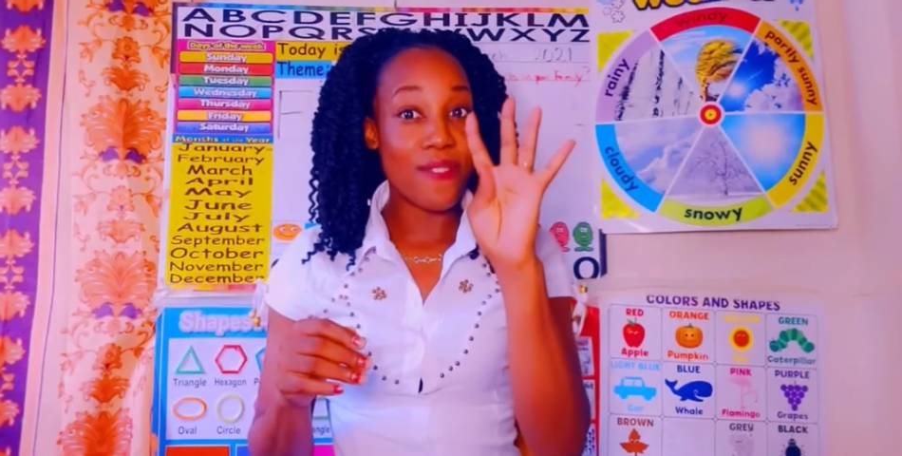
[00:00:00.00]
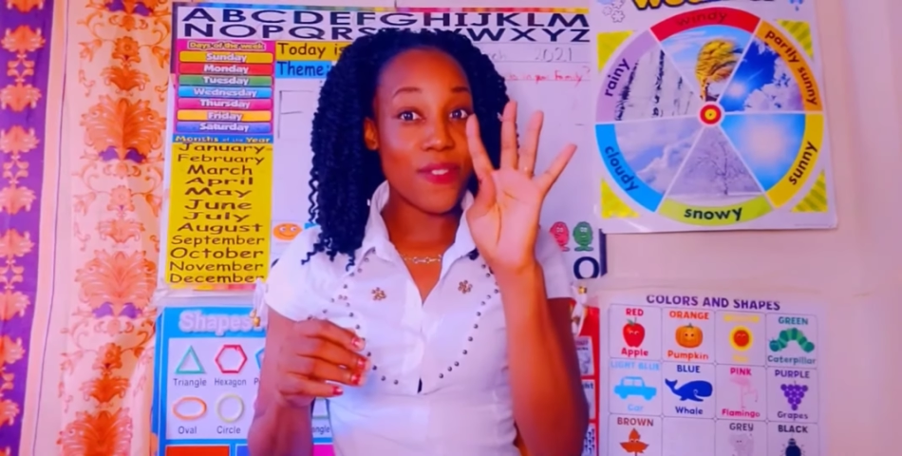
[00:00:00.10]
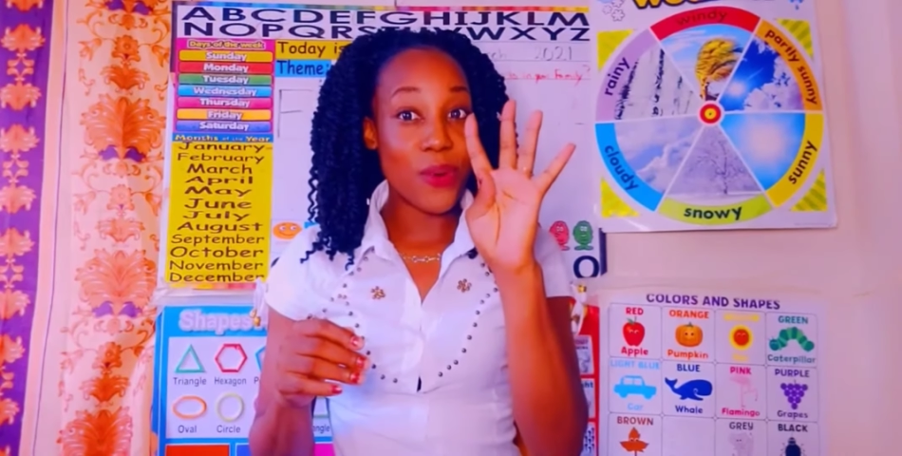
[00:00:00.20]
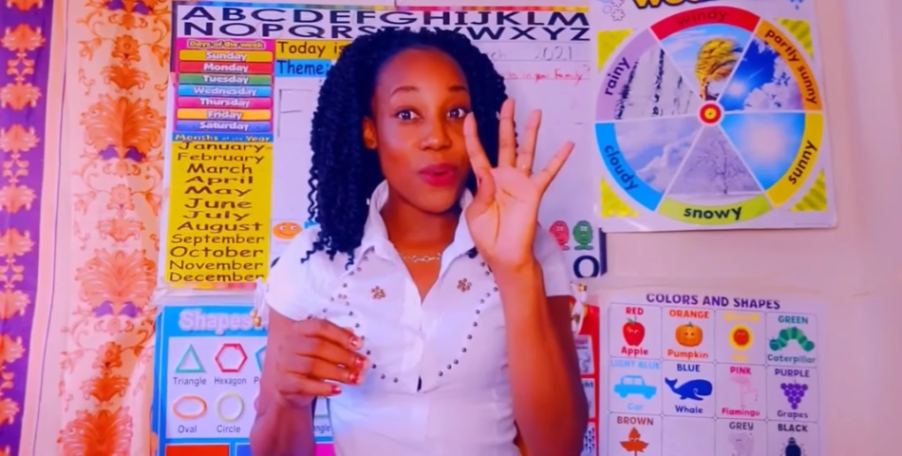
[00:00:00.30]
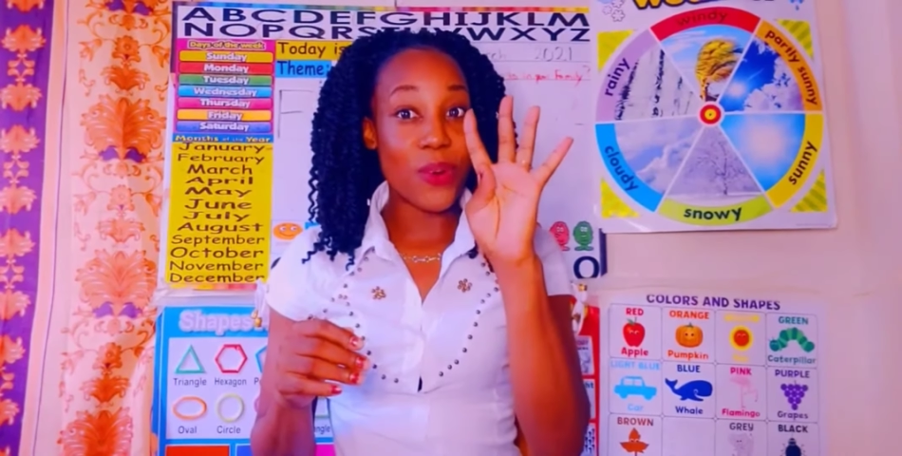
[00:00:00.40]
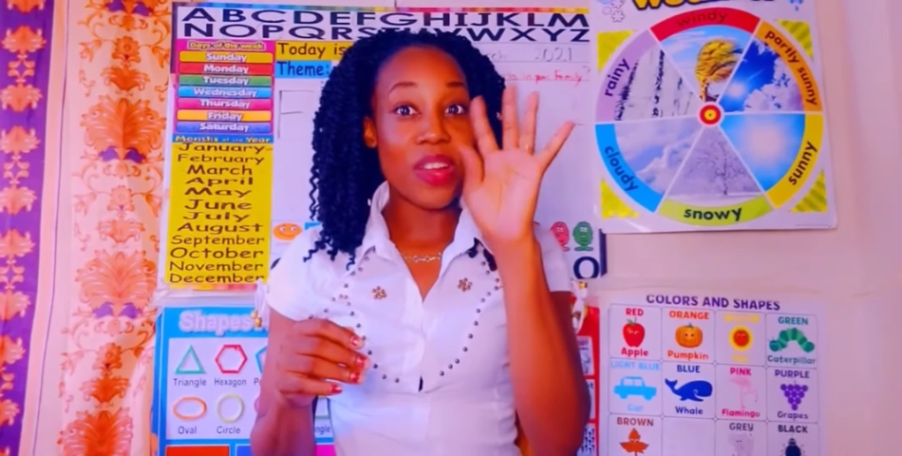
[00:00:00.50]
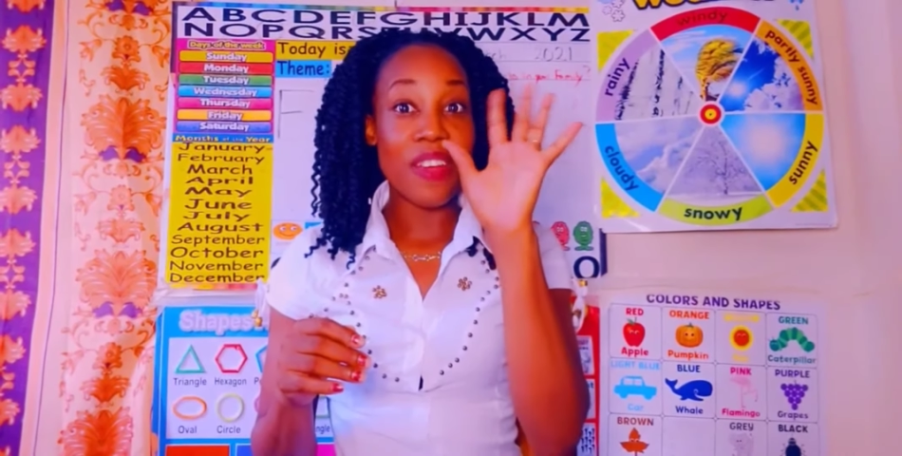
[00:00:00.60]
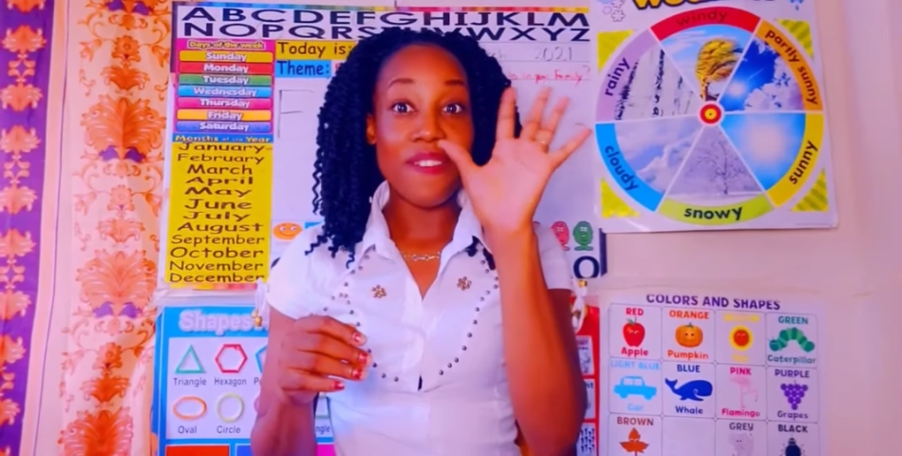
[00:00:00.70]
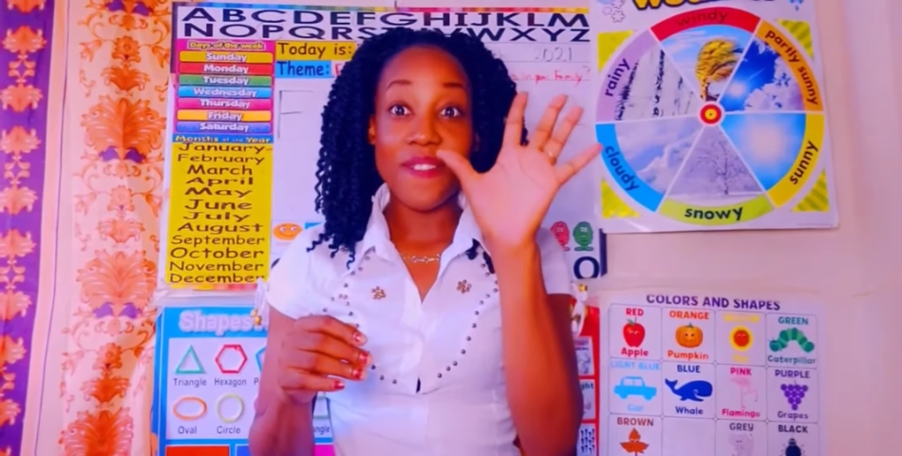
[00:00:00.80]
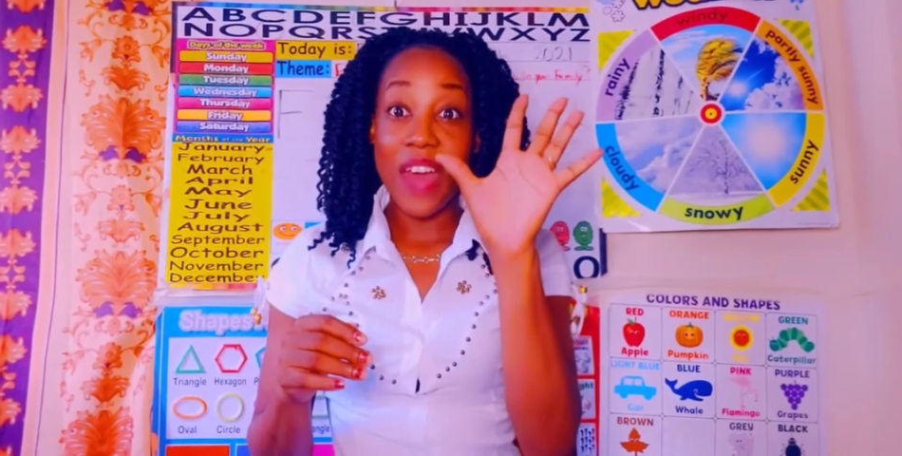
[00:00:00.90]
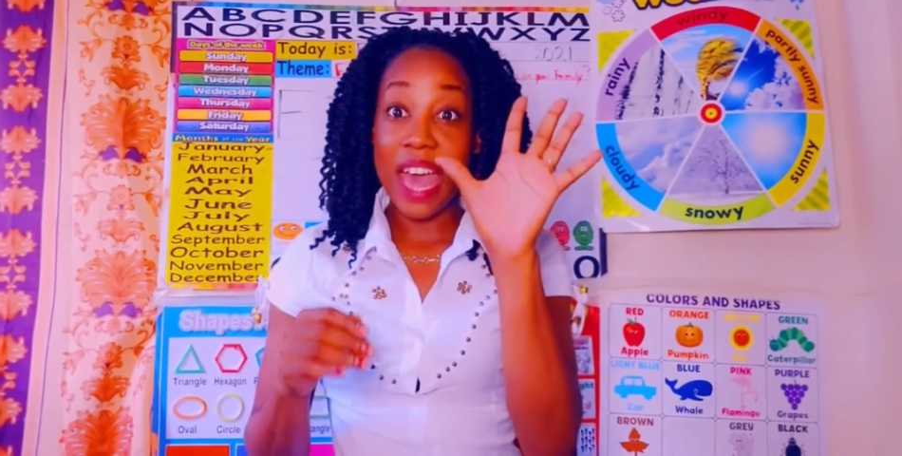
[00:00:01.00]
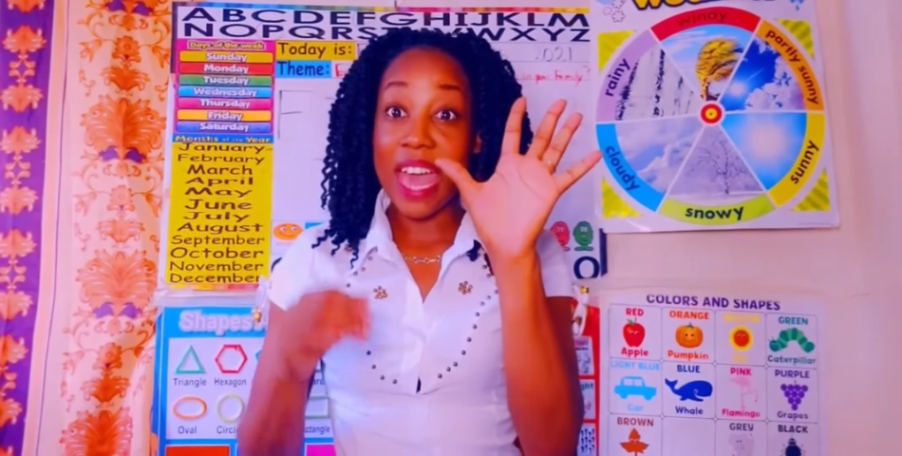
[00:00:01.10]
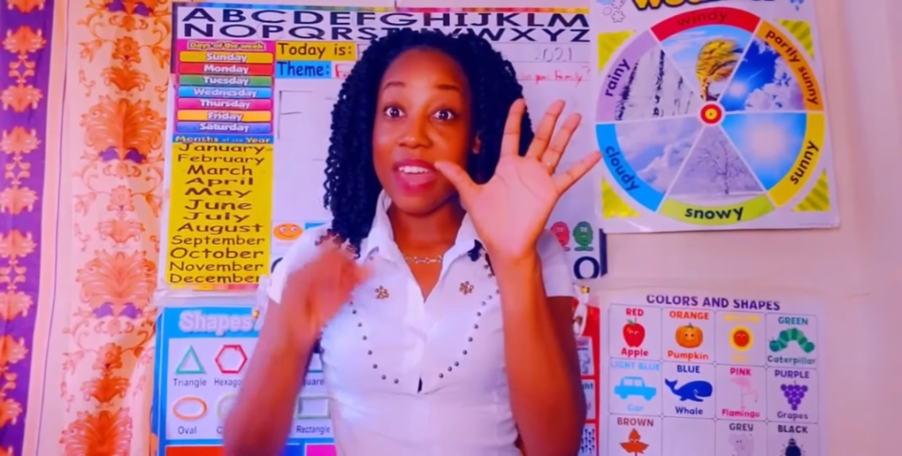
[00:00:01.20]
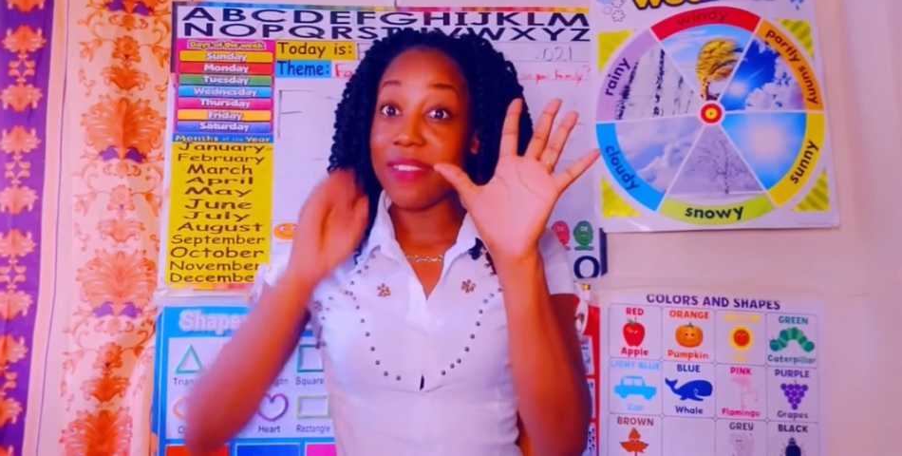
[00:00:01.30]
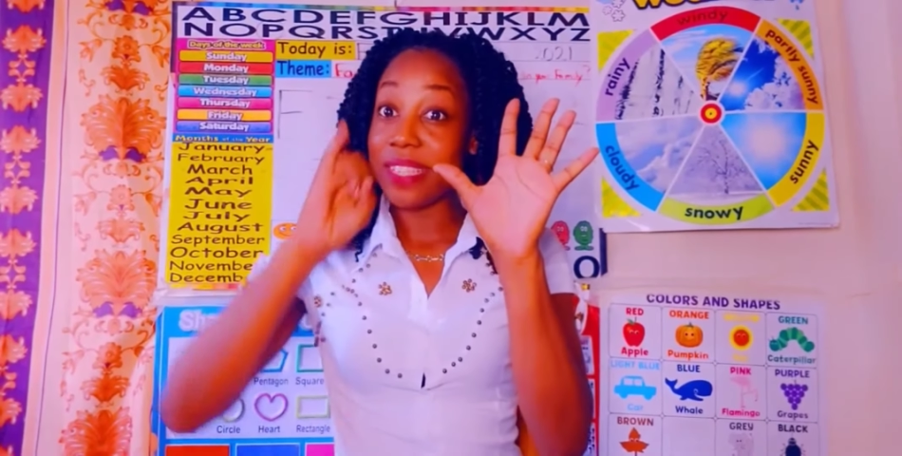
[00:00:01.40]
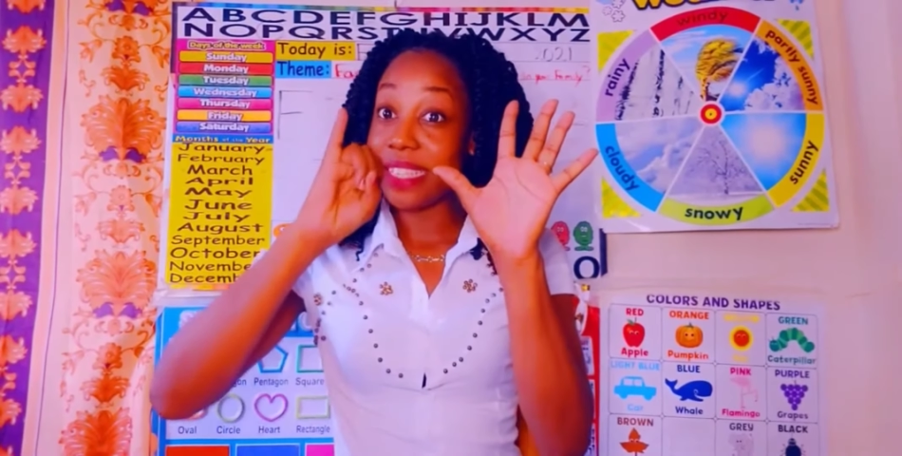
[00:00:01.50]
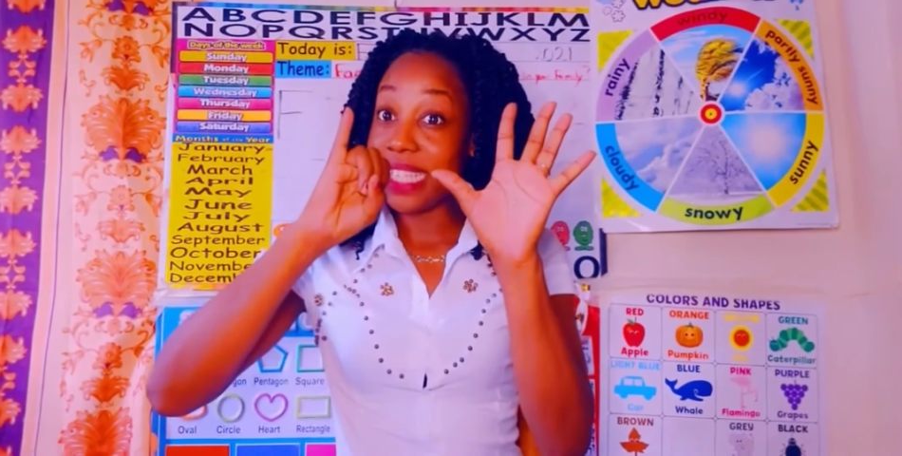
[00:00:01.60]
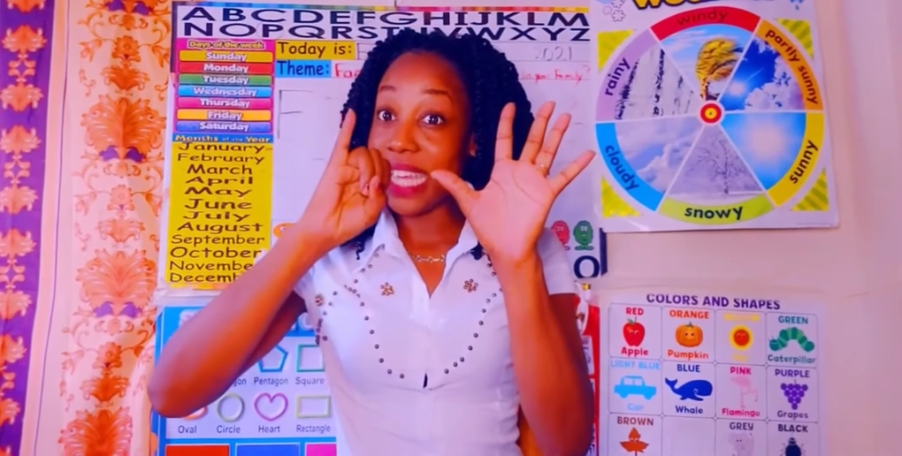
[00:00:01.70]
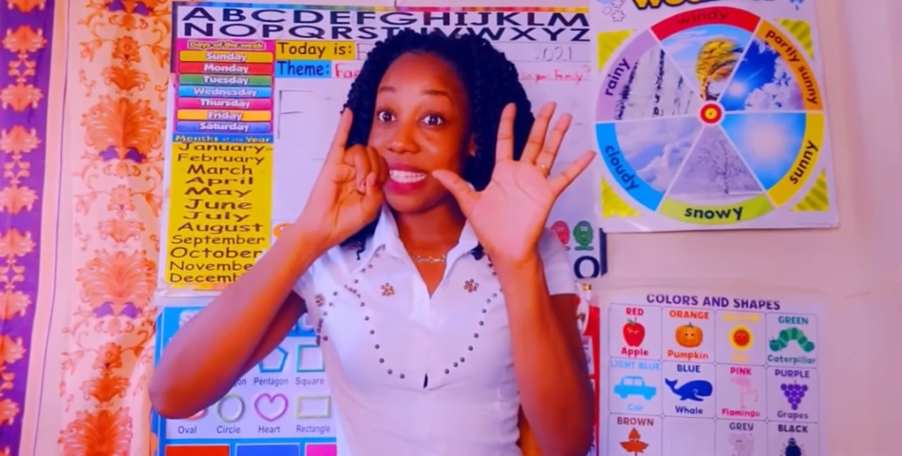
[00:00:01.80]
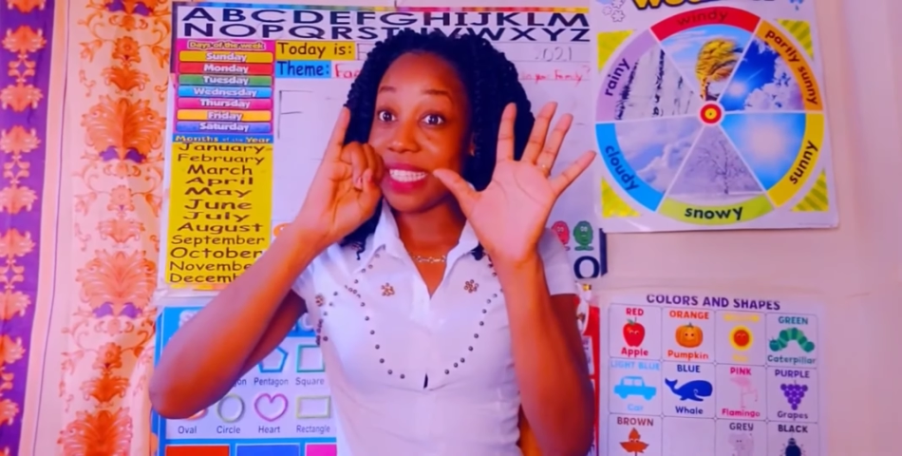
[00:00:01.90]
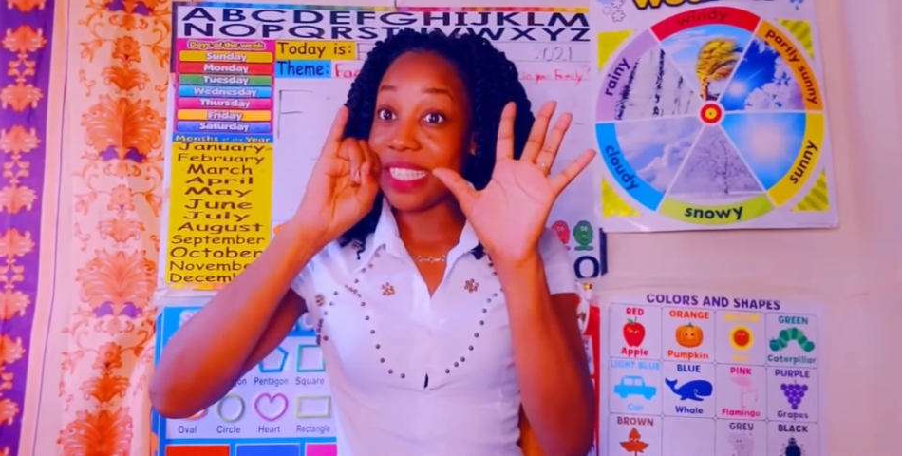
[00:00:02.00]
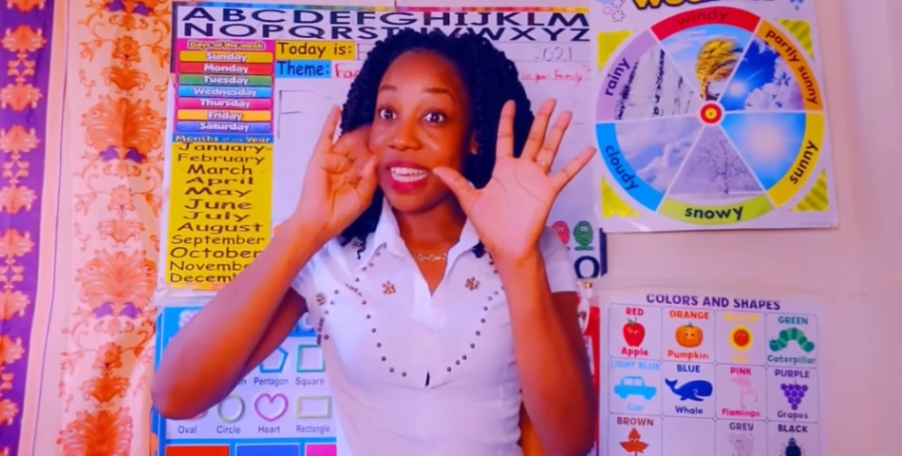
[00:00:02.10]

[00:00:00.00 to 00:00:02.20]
4, 5, 6,